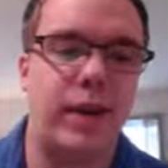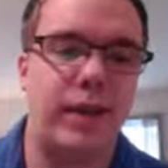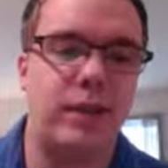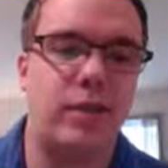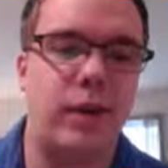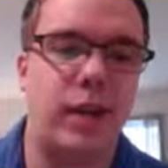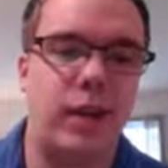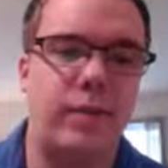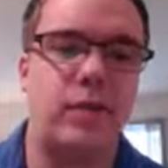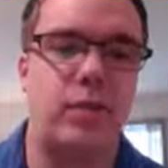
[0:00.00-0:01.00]
it so that I
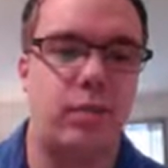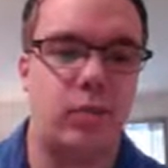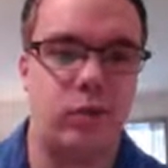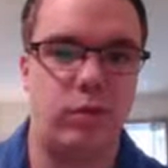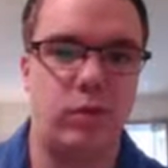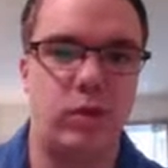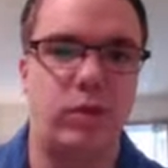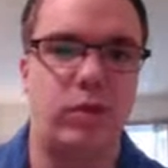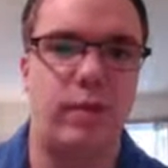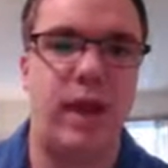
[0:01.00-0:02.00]
have some room to
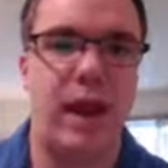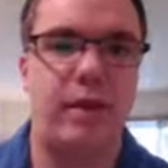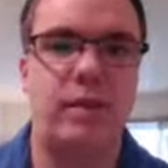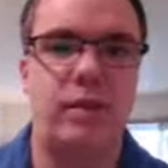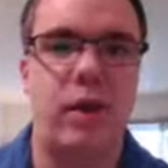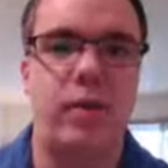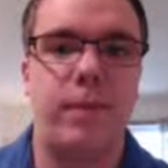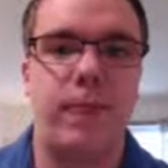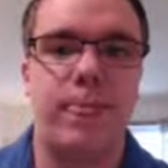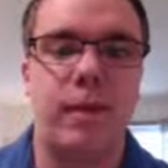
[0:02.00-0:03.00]
do the math. So
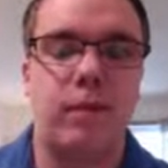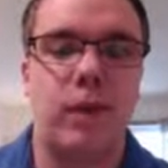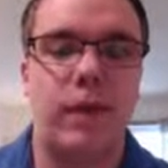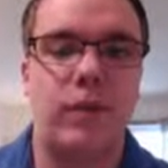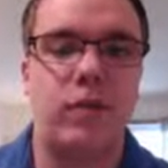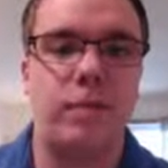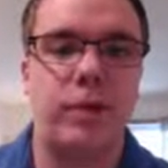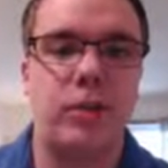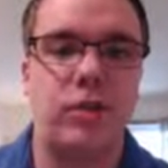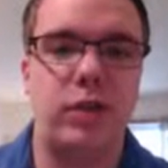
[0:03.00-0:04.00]
we have a group
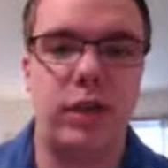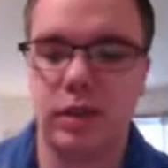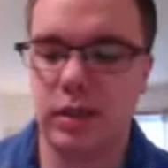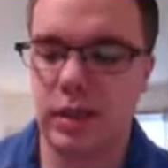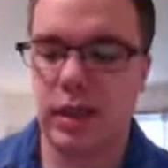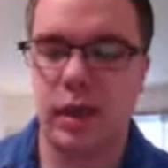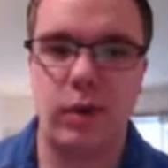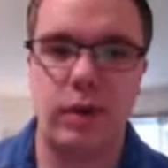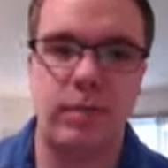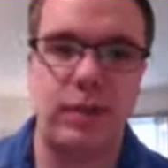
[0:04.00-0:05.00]
of juniors
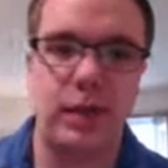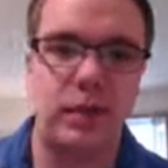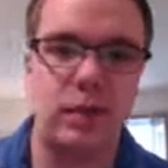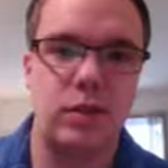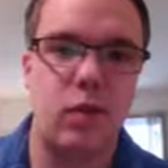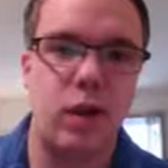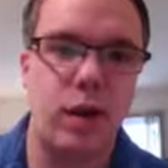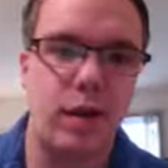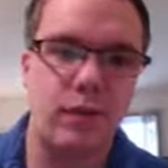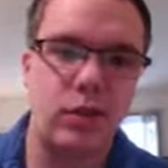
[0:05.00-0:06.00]
with a mean score
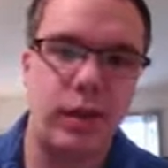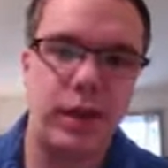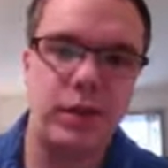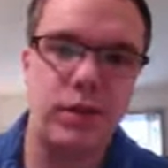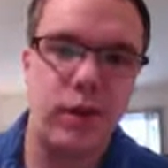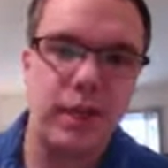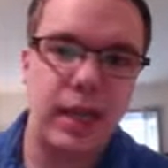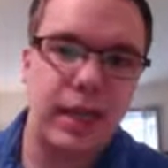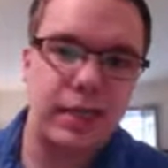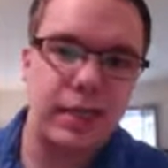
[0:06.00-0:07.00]
of 22 on
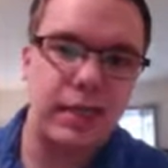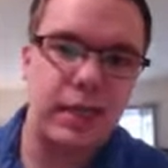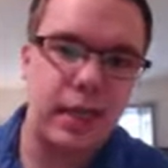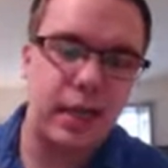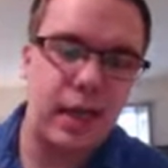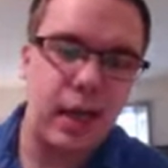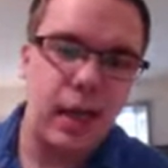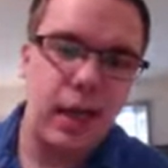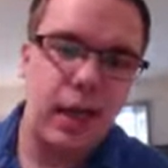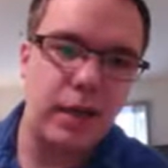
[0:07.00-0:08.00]
the ACT
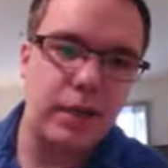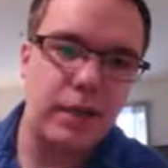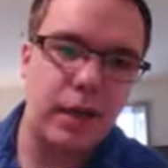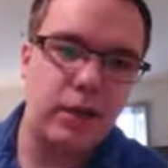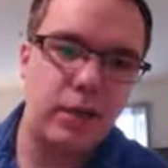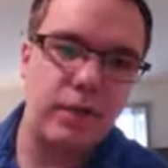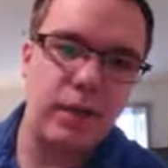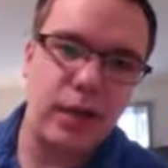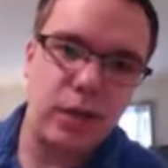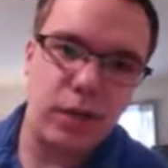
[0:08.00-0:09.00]
and a standard
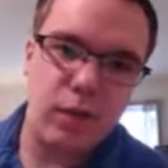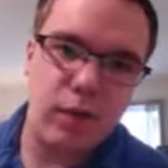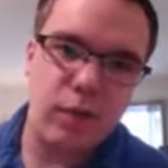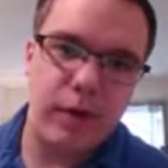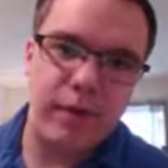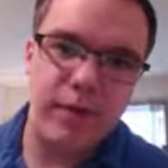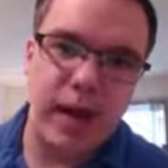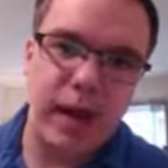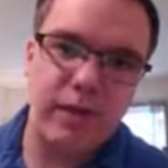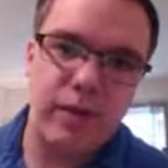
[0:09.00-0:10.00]
deviation of
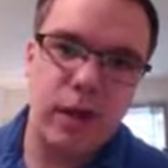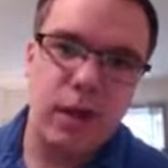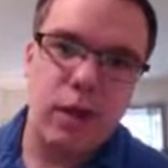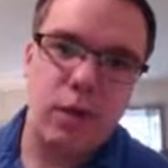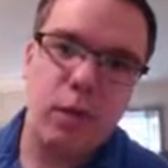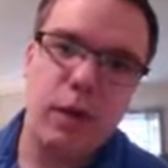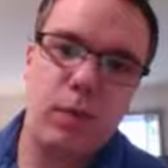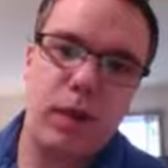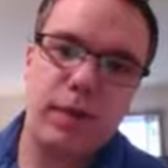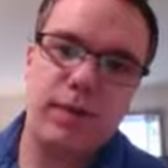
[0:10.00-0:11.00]
1.5. We
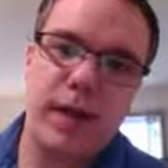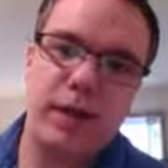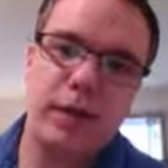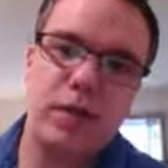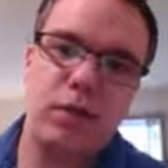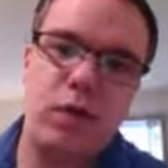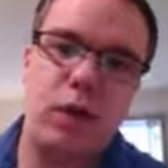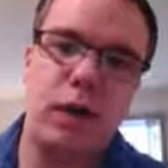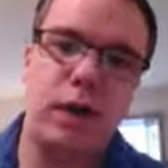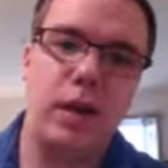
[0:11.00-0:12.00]
want to find the
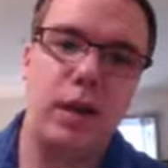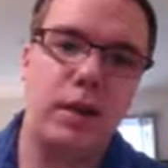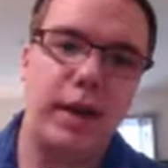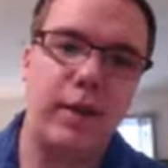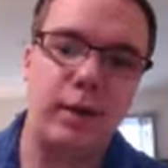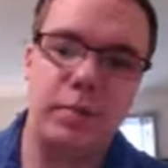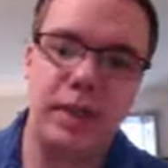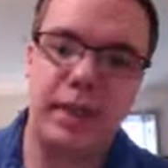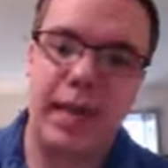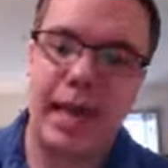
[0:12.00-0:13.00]
score that would
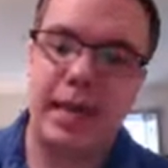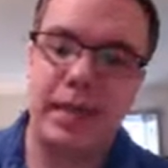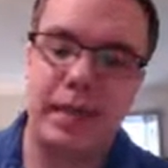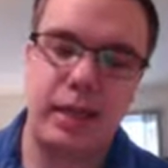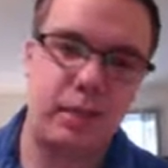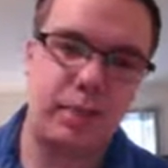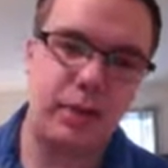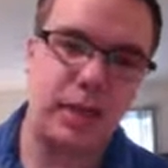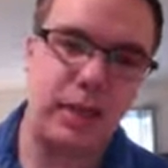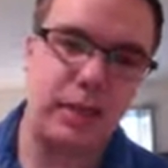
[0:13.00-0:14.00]
be the 80th
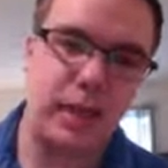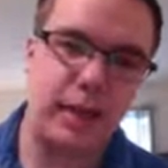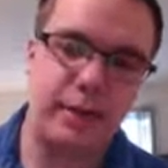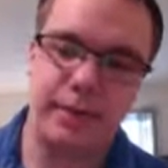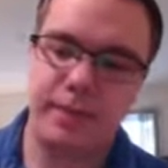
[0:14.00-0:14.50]
percentile.